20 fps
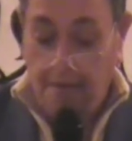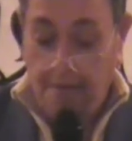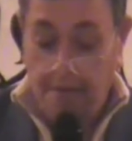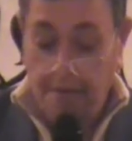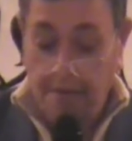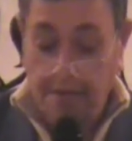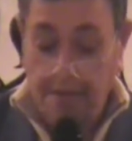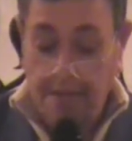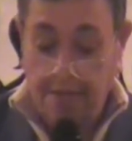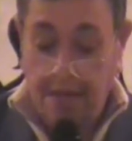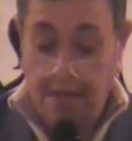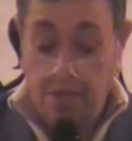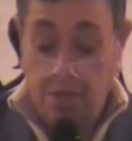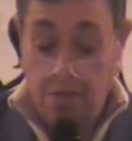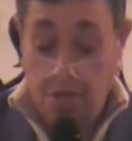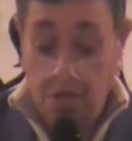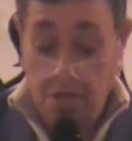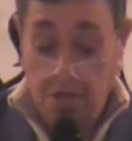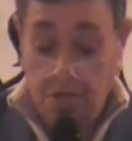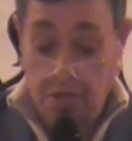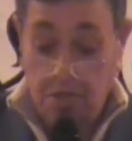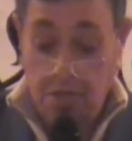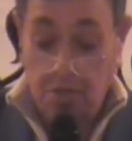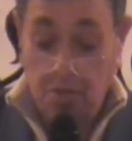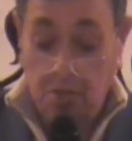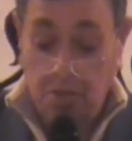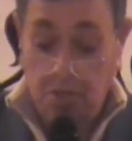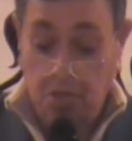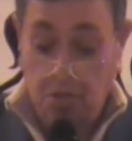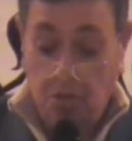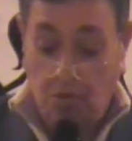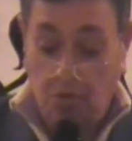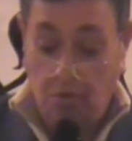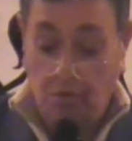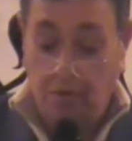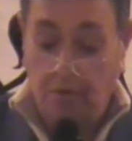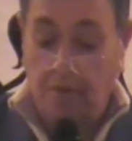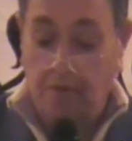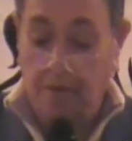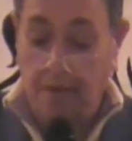feeling that justice was
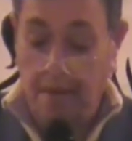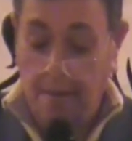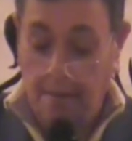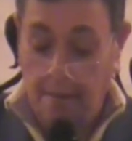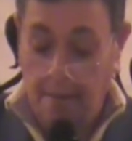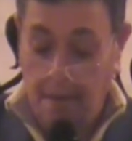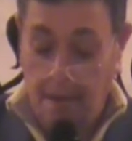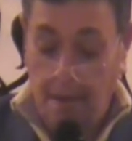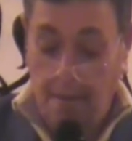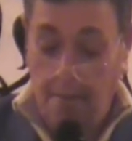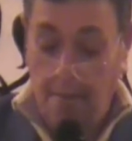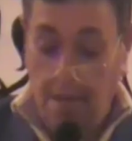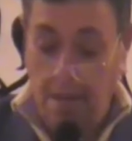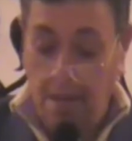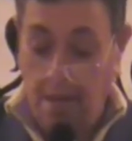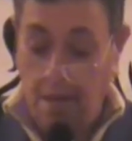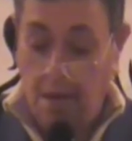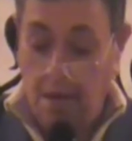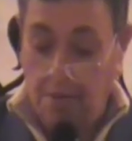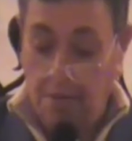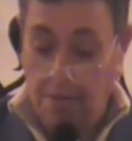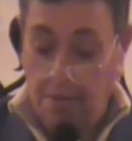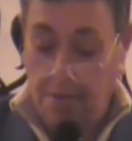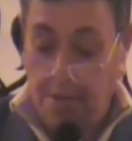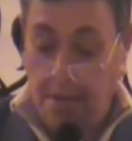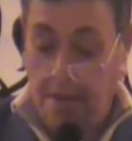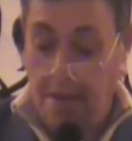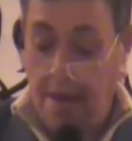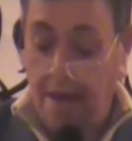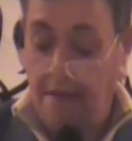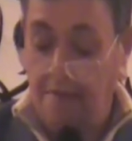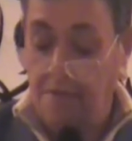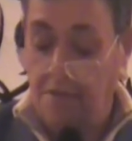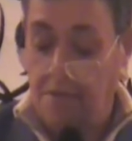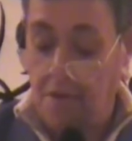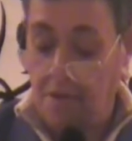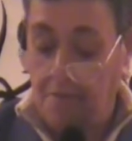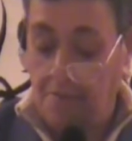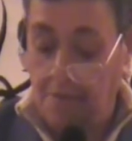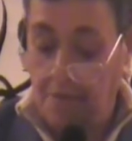served for him and many others that have
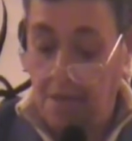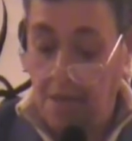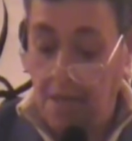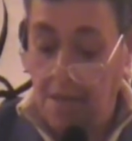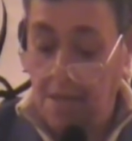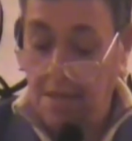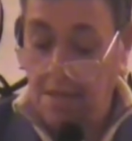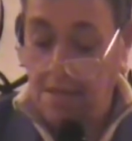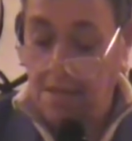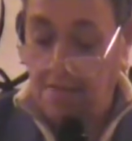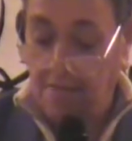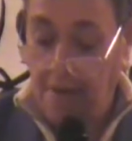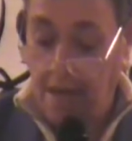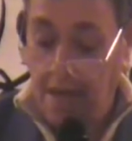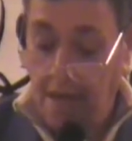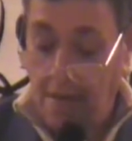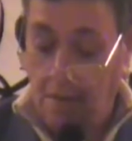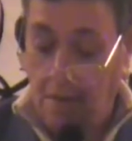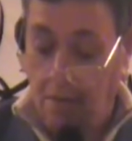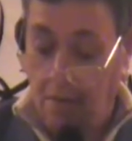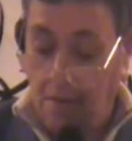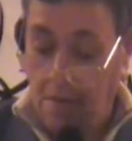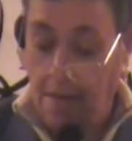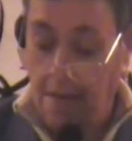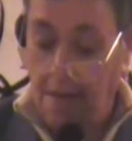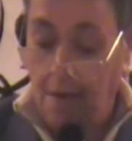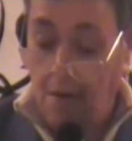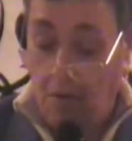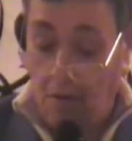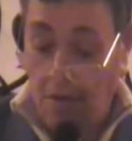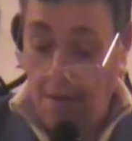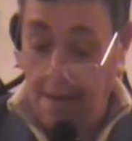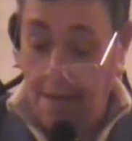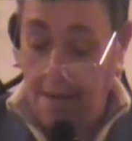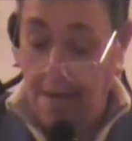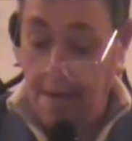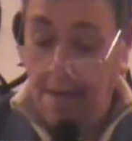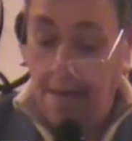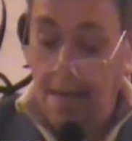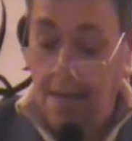suffered this fate. Jorge
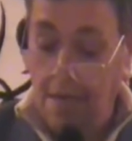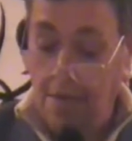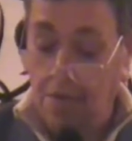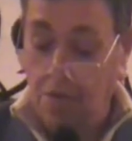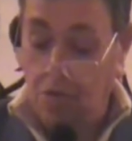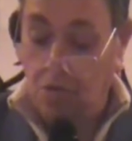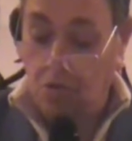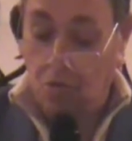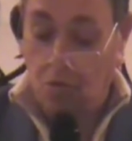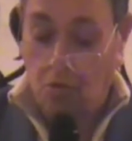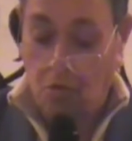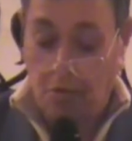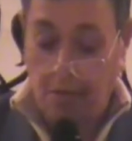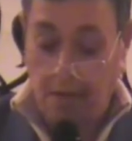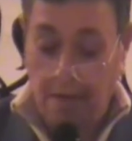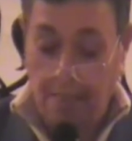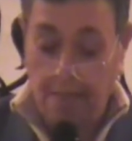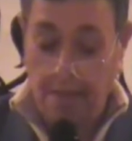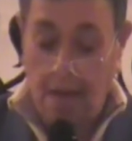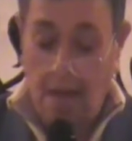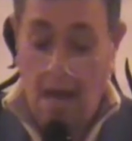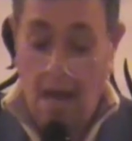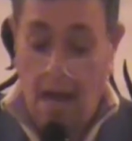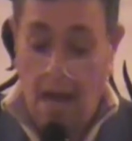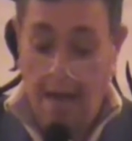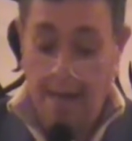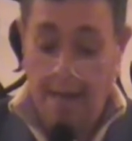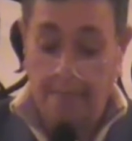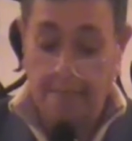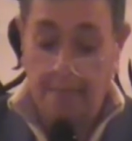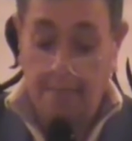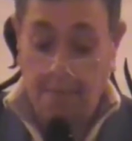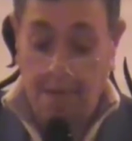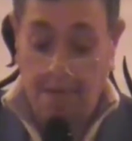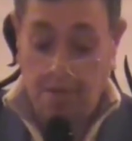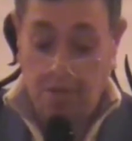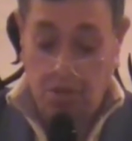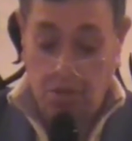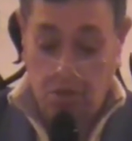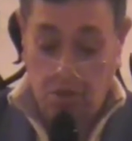is the story. I am the
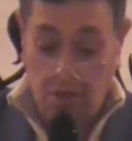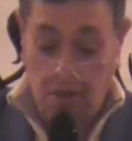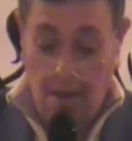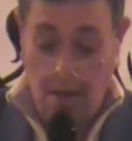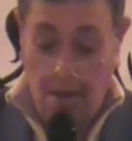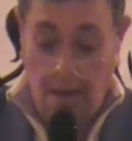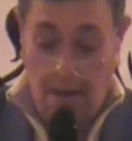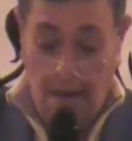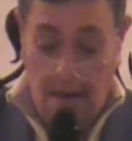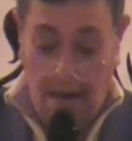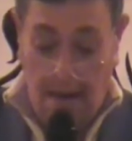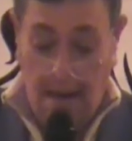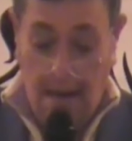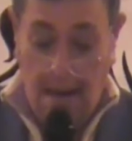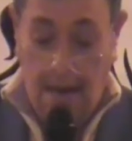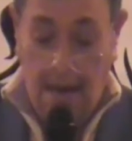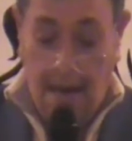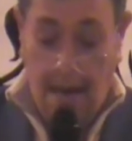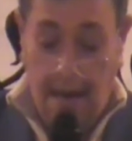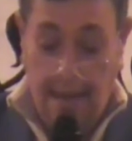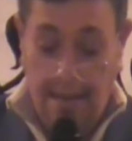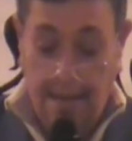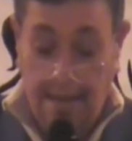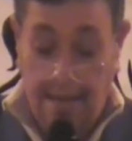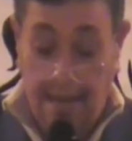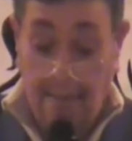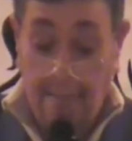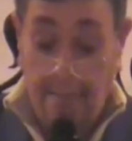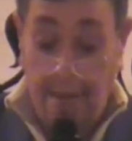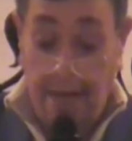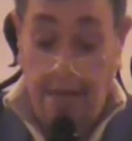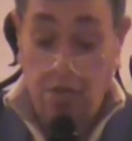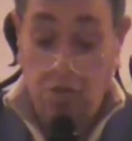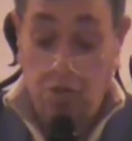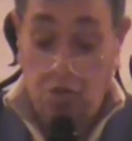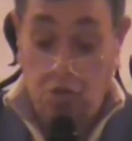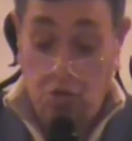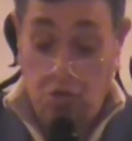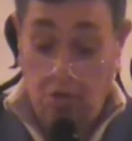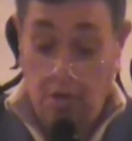messenger that made
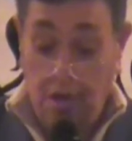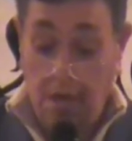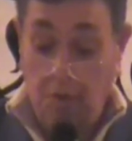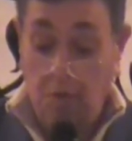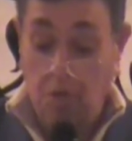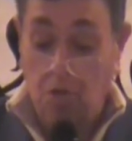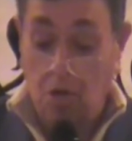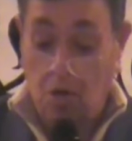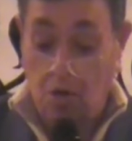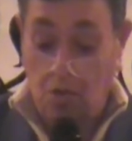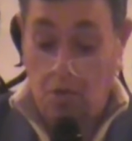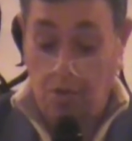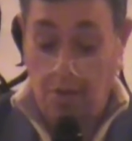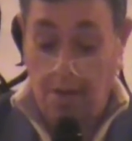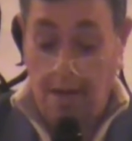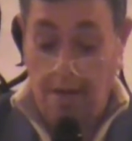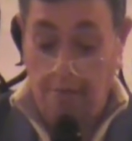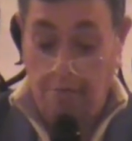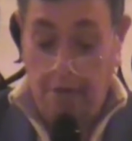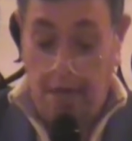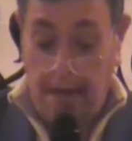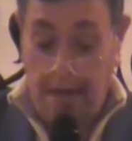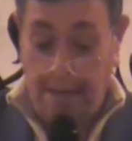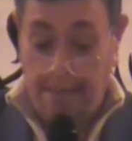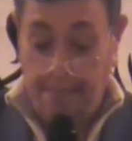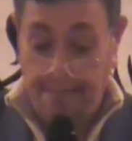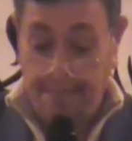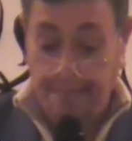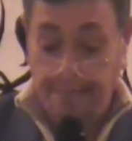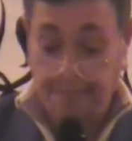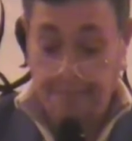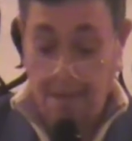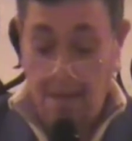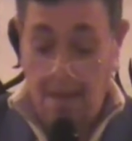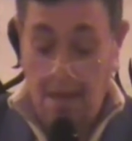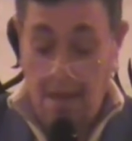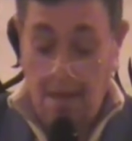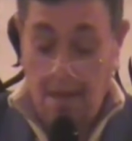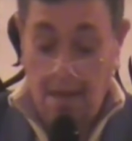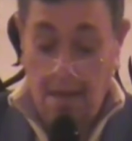sure it was heard and read.
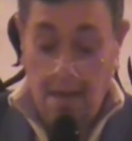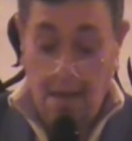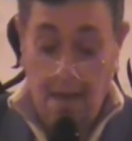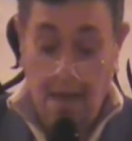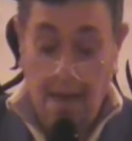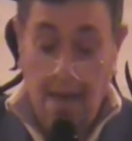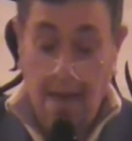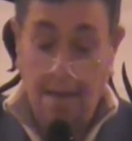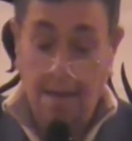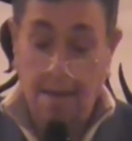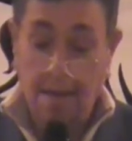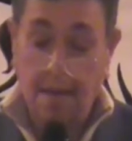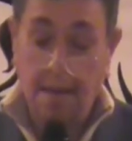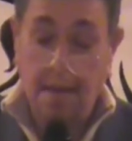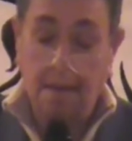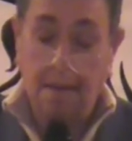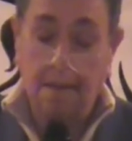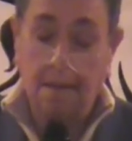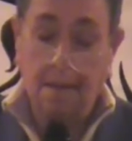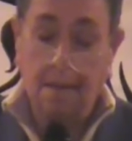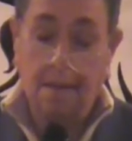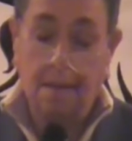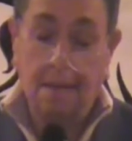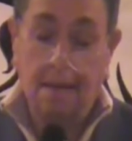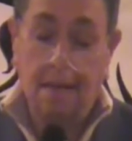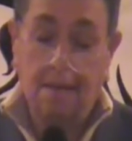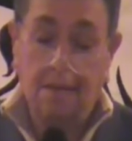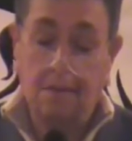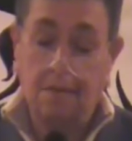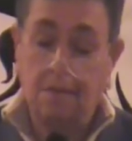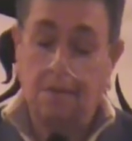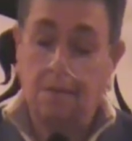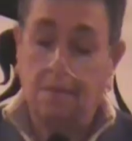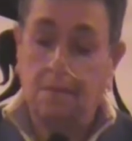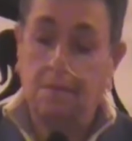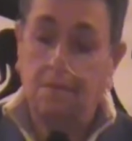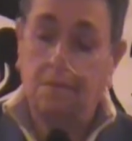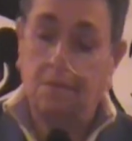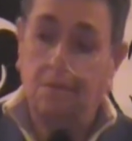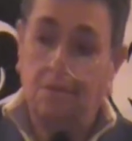Okay, and
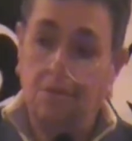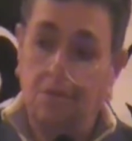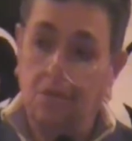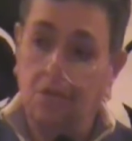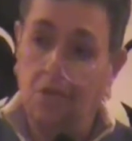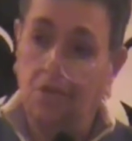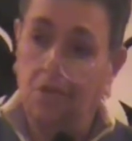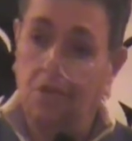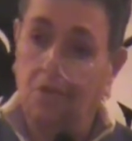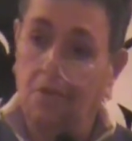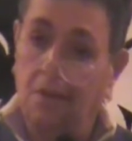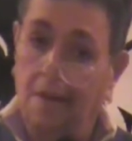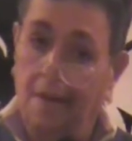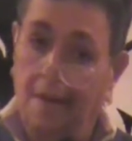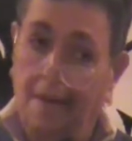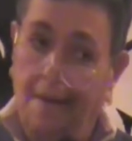it's just to